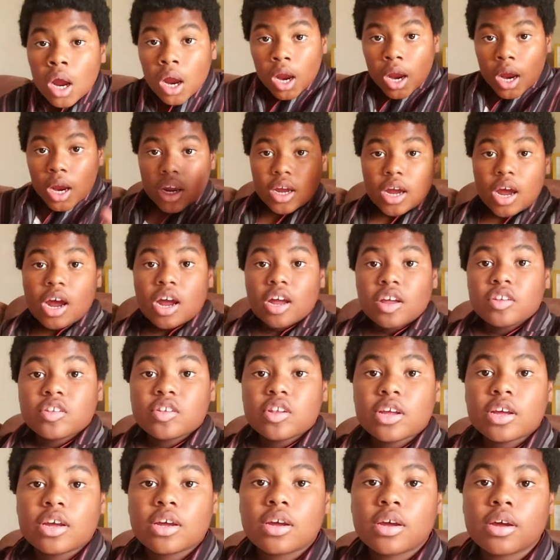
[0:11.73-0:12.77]
Hey guys,
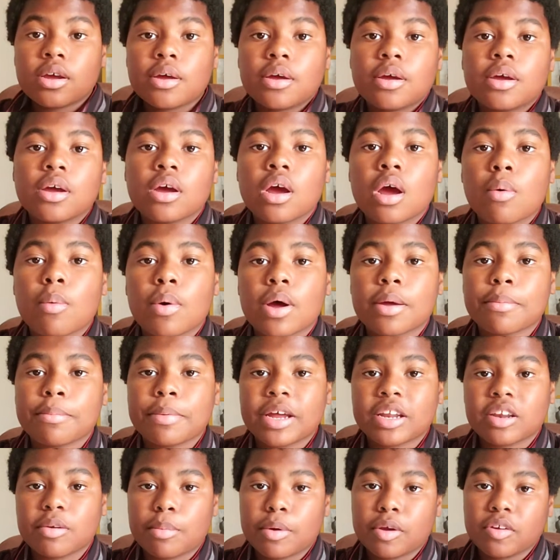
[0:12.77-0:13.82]
welcome
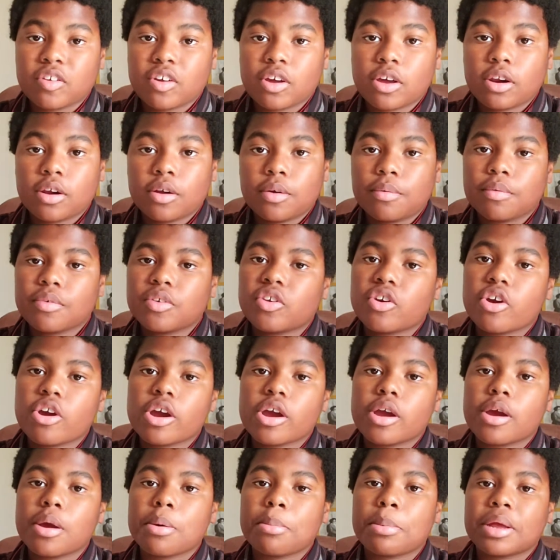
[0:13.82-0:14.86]
back to my channel.
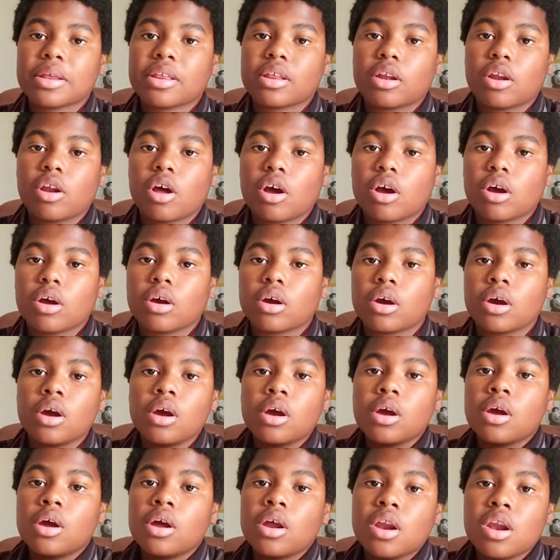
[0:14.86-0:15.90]
Sorry about the long
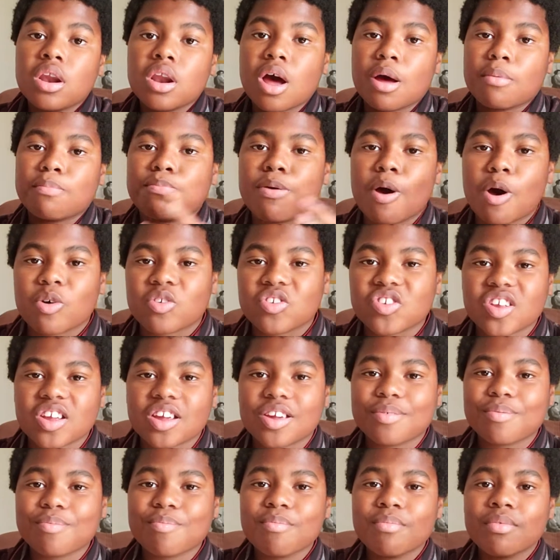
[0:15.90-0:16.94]
not
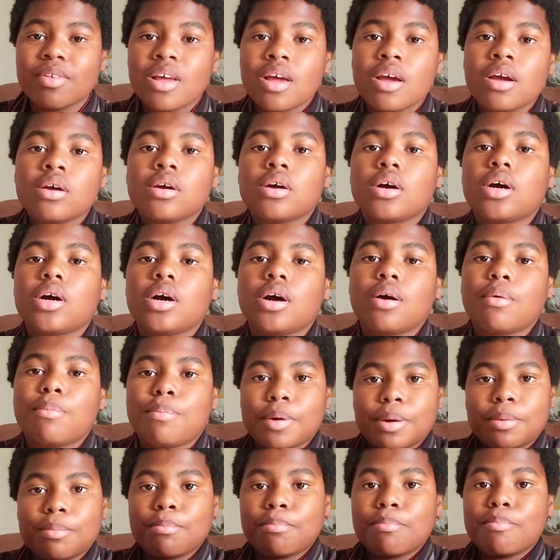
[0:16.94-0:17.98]
posting, uh,
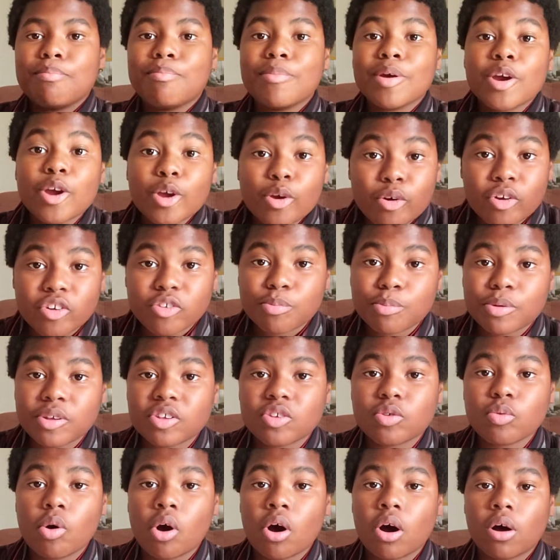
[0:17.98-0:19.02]
but Merry Christmas
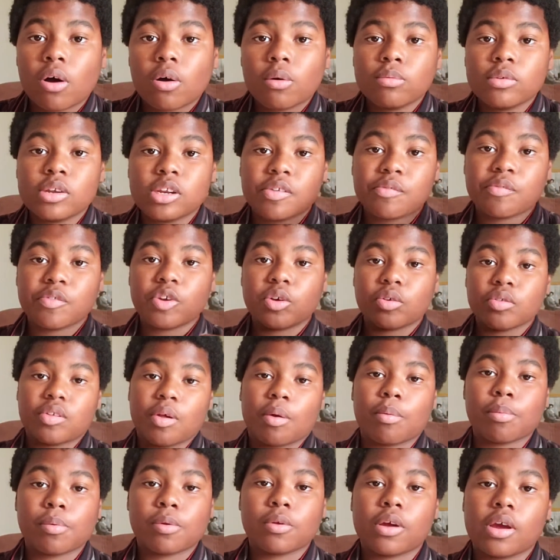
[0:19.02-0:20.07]
to all. And if you don't
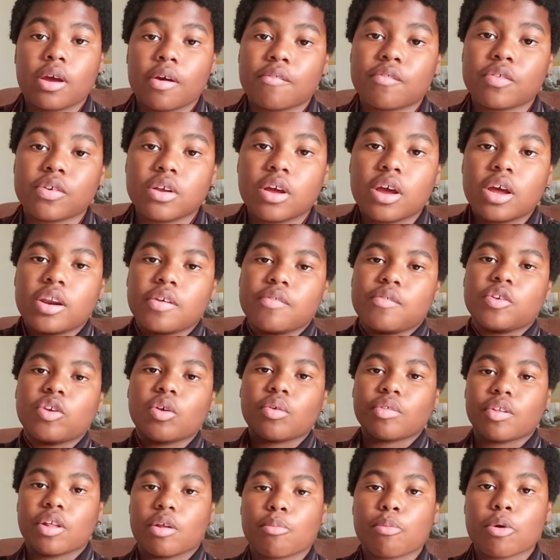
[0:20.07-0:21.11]
celebrate, if you and if you
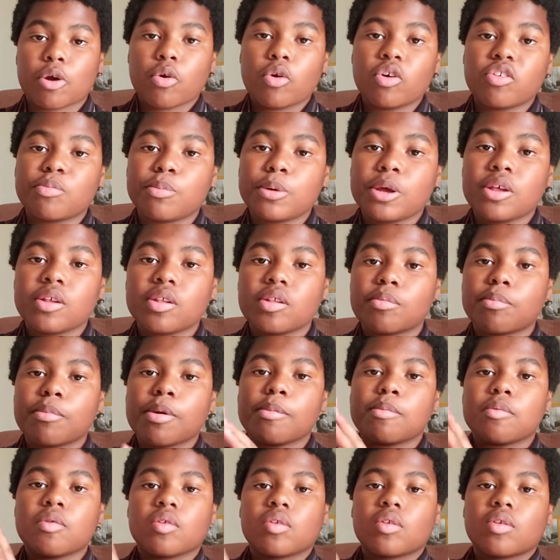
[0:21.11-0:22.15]
don't celebrate Christmas,
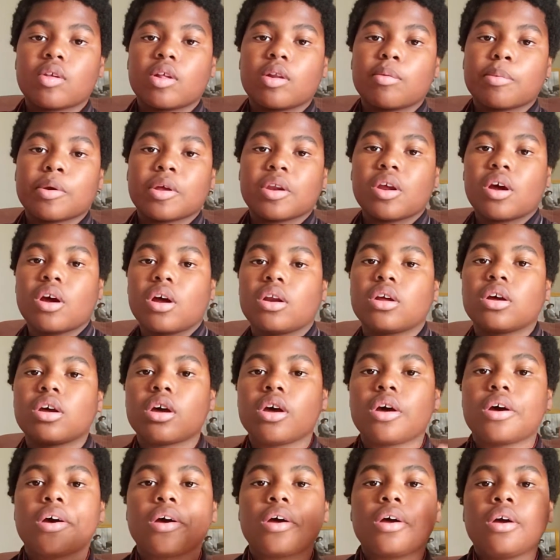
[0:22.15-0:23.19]
maybe you celebrate
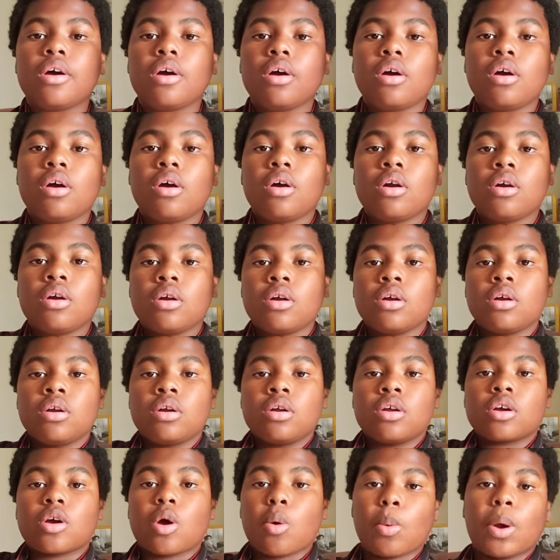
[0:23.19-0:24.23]
Hanukkah,
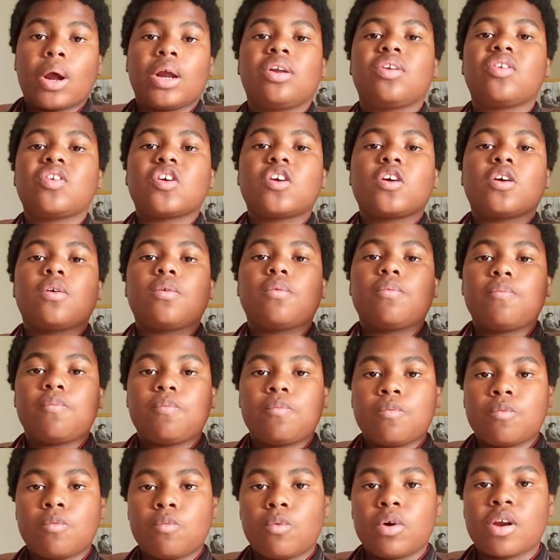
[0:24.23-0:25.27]
Kwanzaa,
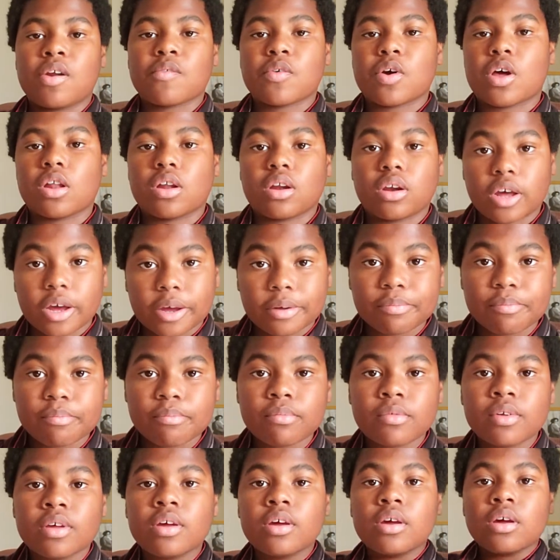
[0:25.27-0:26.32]
whatever holiday.
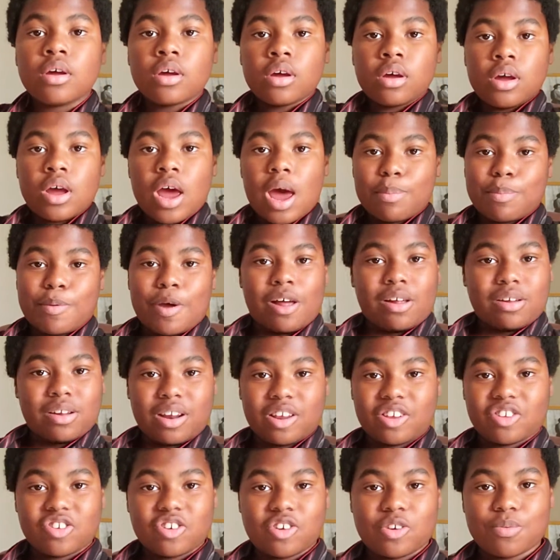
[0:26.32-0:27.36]
Happy
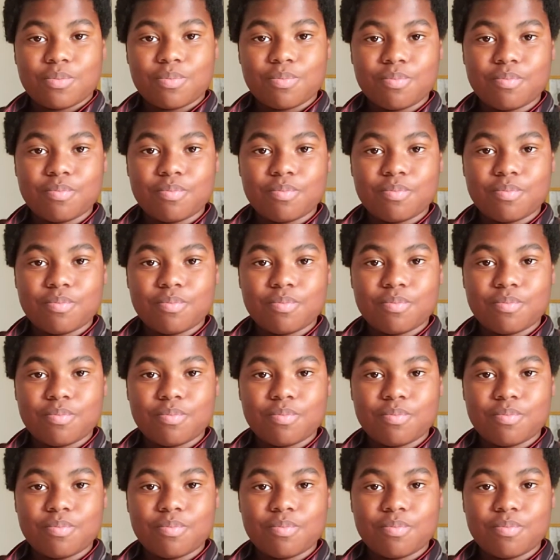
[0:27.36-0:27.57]
holidays to you.